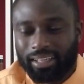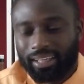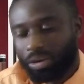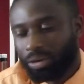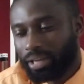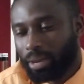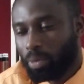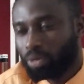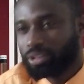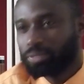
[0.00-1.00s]
in the, in the
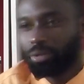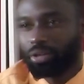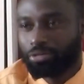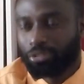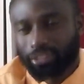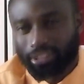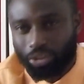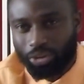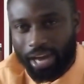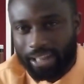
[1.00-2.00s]
most beautiful
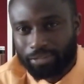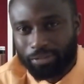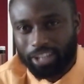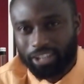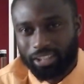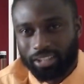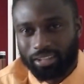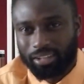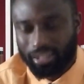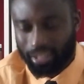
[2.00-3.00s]
synchronized fashion
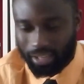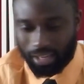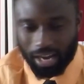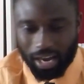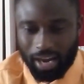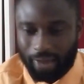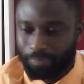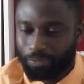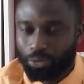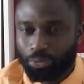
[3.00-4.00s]
um,
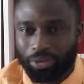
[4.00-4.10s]
to